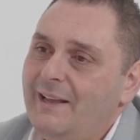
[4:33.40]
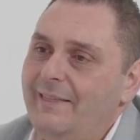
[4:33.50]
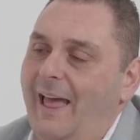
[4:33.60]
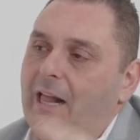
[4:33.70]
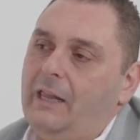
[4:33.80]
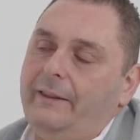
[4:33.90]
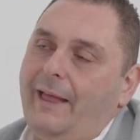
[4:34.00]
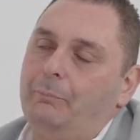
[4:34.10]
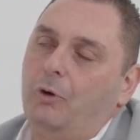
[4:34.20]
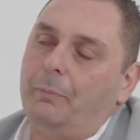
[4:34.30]

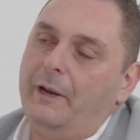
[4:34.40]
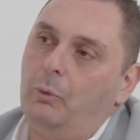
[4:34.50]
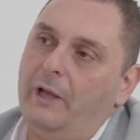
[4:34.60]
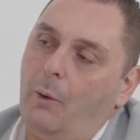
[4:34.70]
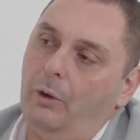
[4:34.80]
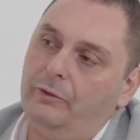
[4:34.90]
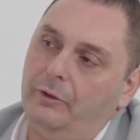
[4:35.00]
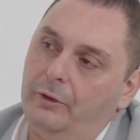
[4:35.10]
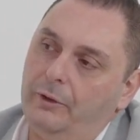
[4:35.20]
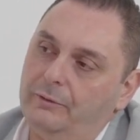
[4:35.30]
that property will go onto
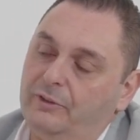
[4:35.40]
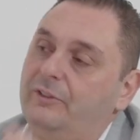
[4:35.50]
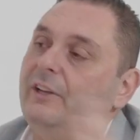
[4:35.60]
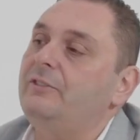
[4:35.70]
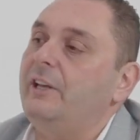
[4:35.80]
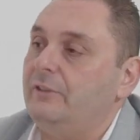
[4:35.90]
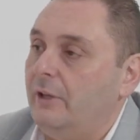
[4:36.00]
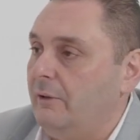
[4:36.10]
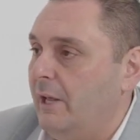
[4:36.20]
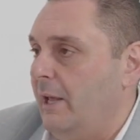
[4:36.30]
the statistics
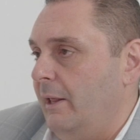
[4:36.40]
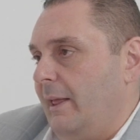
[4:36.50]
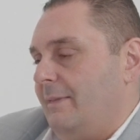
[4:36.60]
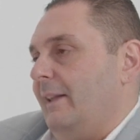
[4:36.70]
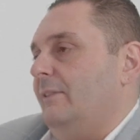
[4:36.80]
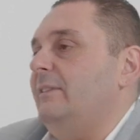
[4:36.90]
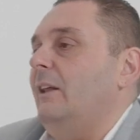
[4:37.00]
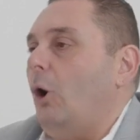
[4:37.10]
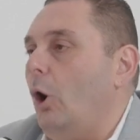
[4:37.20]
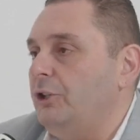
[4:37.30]
that didn't
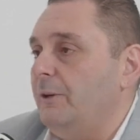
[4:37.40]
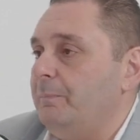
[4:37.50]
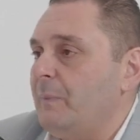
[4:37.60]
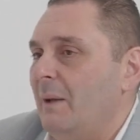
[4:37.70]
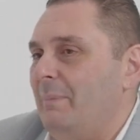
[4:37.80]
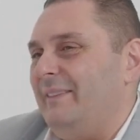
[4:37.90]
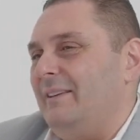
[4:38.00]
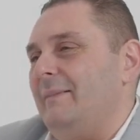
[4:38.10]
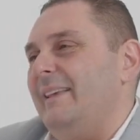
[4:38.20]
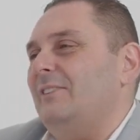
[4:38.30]
sell at auction. But
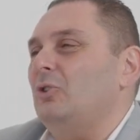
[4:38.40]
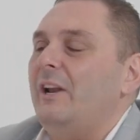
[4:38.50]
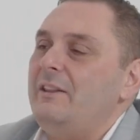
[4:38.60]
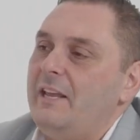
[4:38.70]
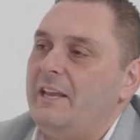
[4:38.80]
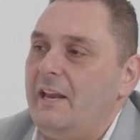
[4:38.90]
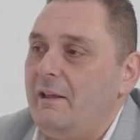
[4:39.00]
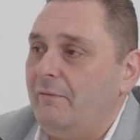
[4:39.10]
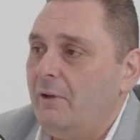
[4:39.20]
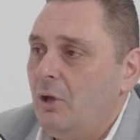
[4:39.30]
to me, that's not
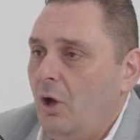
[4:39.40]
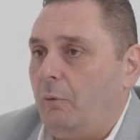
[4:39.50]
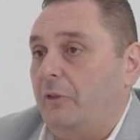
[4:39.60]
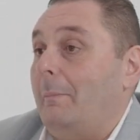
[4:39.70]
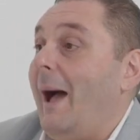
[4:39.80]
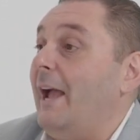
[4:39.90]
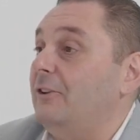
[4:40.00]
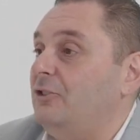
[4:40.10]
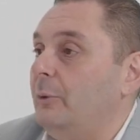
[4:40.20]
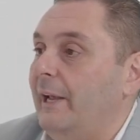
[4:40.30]
indicative of what the
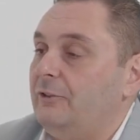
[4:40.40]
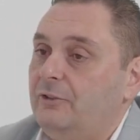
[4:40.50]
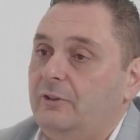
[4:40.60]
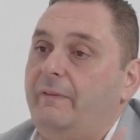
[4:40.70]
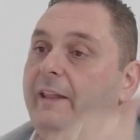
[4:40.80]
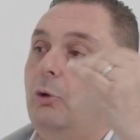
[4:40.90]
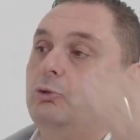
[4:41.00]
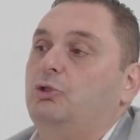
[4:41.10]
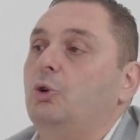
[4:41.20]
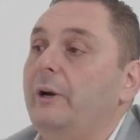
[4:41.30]
market's doing. It's just the
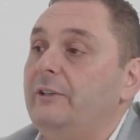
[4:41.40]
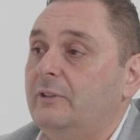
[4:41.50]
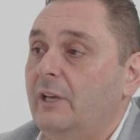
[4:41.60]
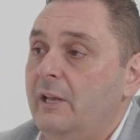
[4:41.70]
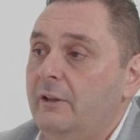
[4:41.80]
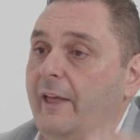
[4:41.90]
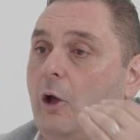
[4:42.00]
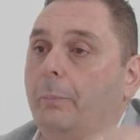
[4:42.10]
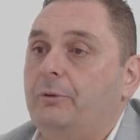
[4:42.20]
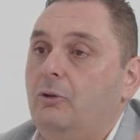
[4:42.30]
vendor's choice that they
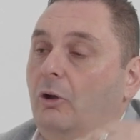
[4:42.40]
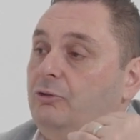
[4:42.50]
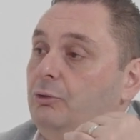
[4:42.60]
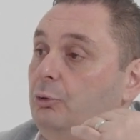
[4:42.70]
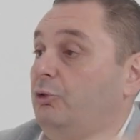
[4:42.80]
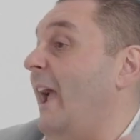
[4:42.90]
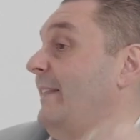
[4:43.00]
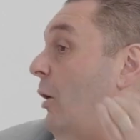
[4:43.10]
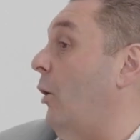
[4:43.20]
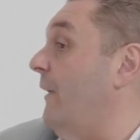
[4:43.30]
opted not to take
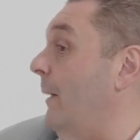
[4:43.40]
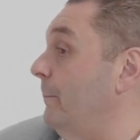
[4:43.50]
that offer.